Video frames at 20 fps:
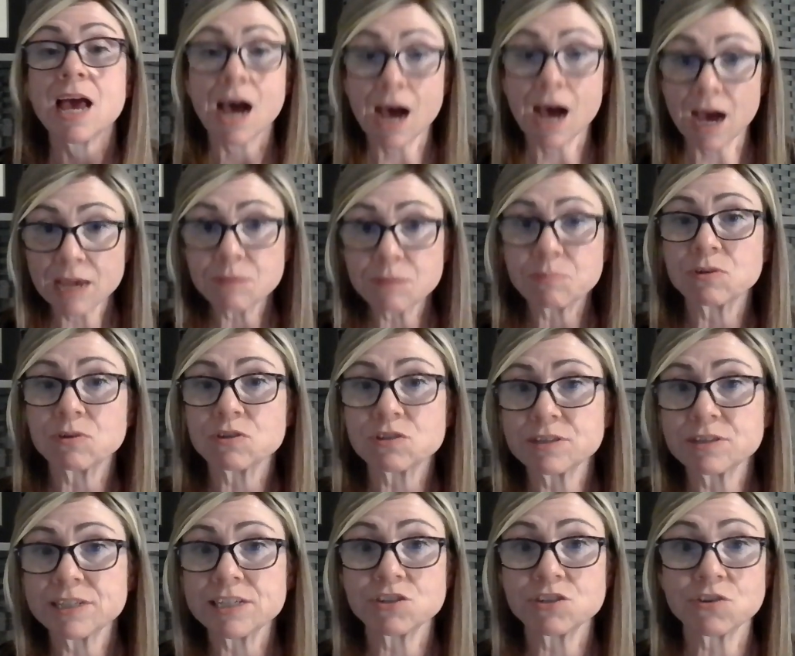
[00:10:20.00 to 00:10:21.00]
I
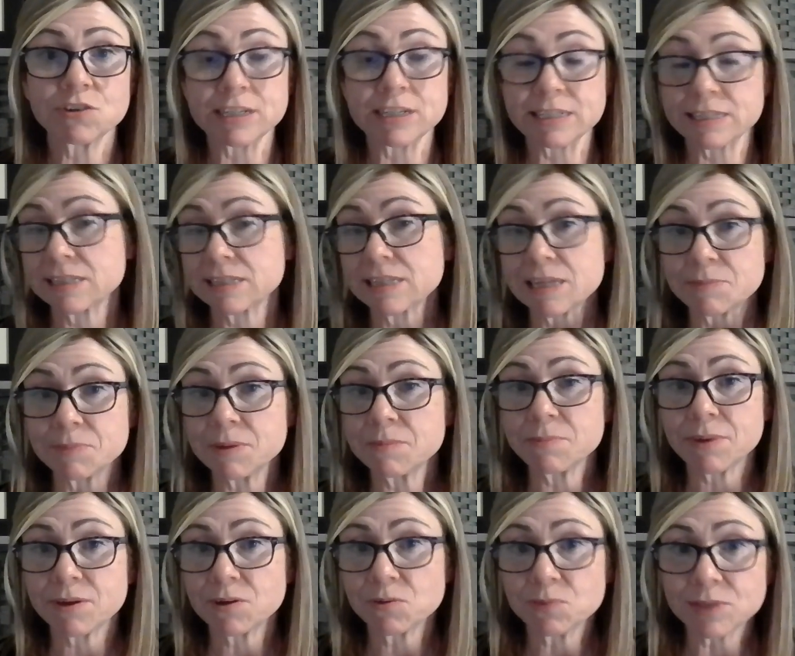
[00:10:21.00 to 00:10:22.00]
personally started sleeping
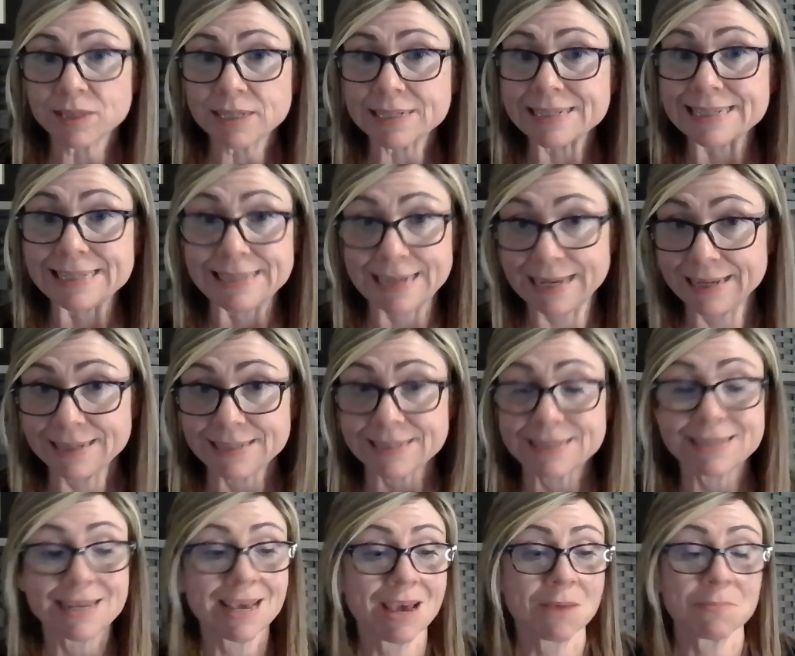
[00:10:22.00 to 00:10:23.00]
better within
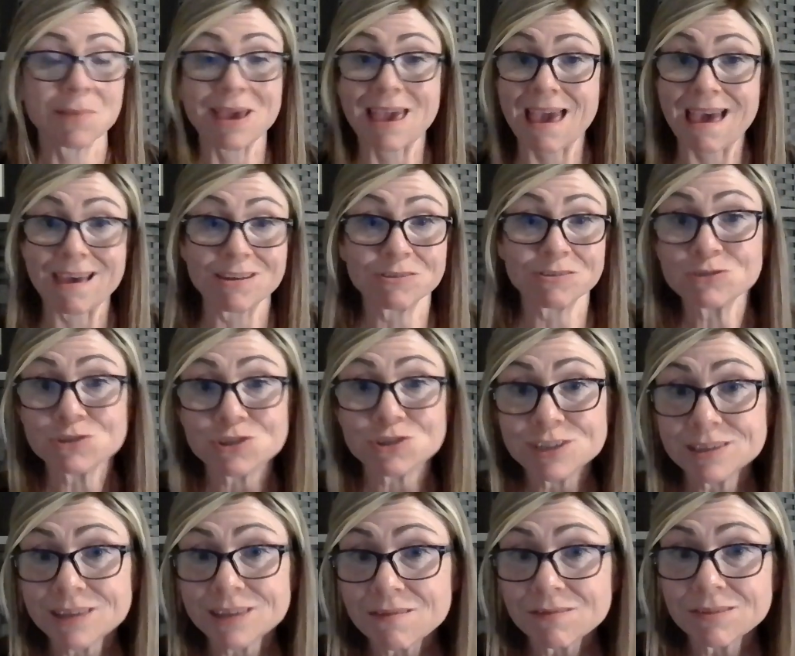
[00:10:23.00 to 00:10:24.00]
days. My
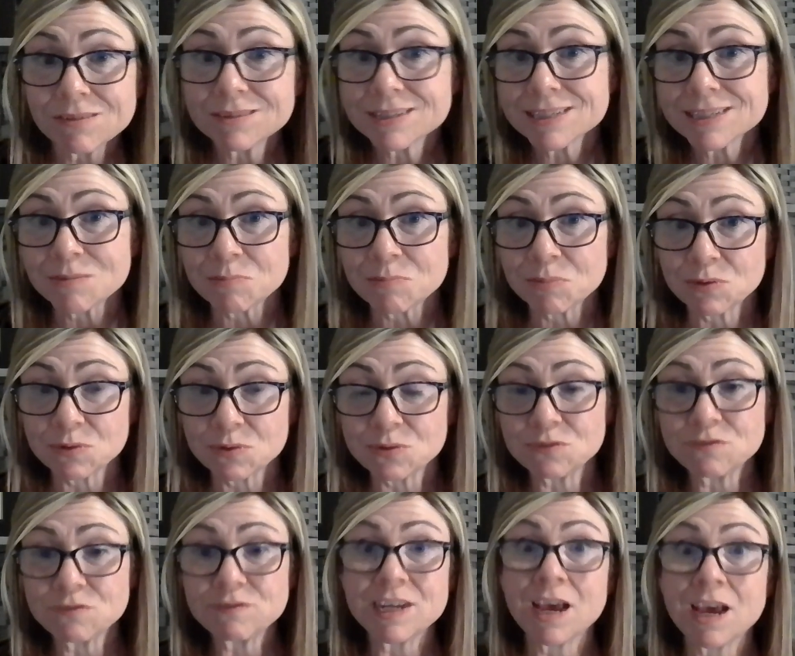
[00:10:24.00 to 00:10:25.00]
energy levels
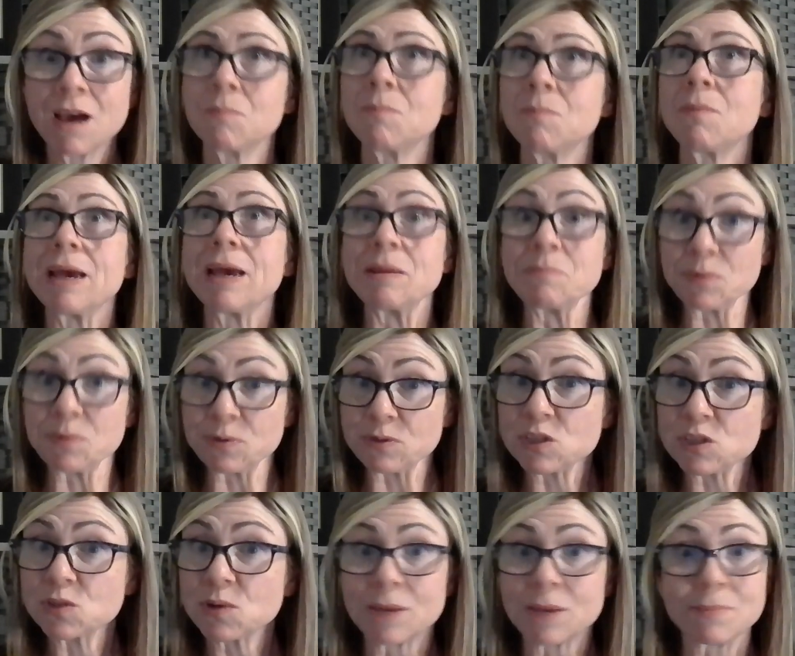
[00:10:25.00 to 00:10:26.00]
improved. My
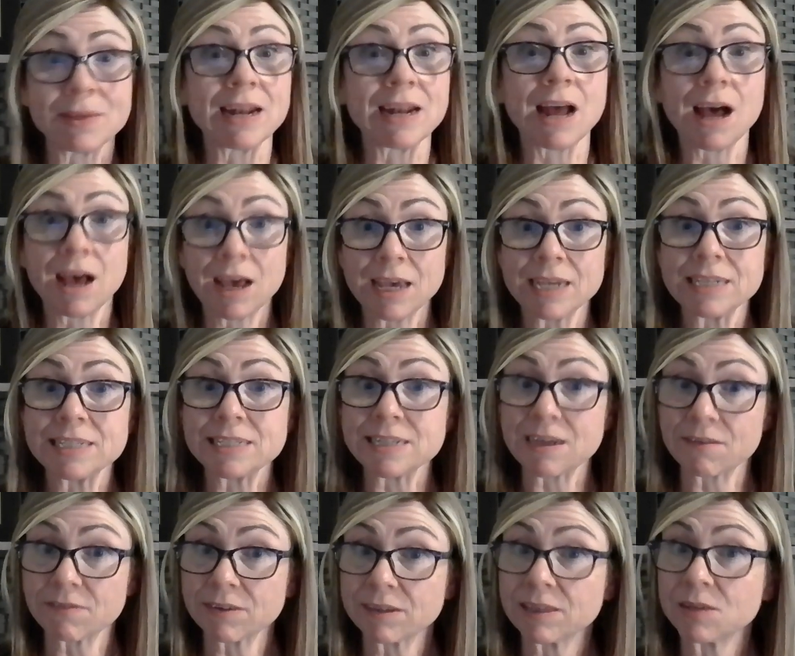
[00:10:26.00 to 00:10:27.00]
moods, I
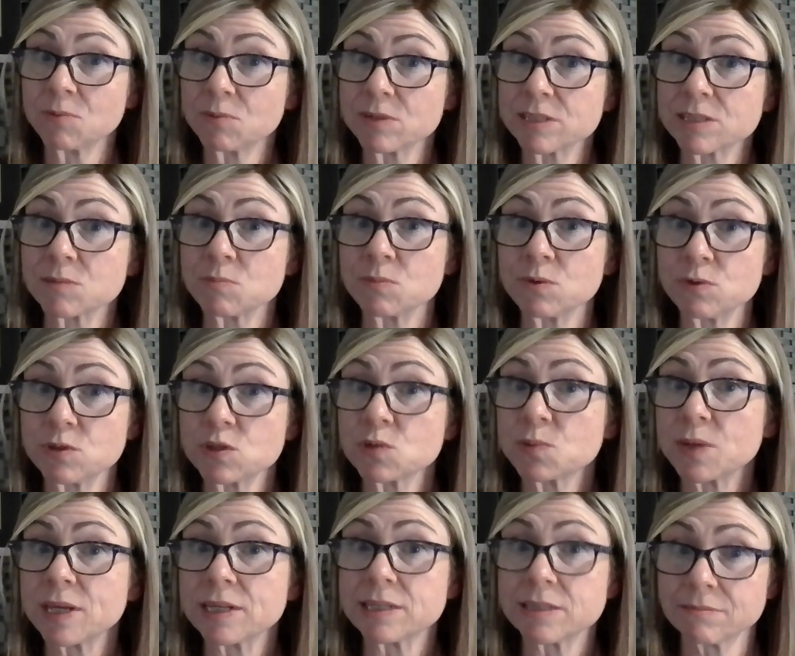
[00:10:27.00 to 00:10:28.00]
definitely was a mood
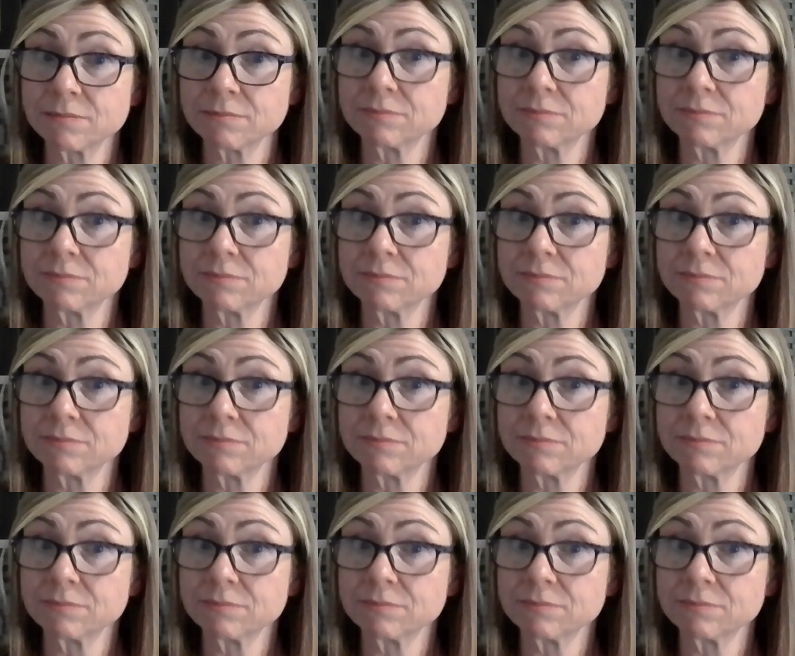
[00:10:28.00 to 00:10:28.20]
swing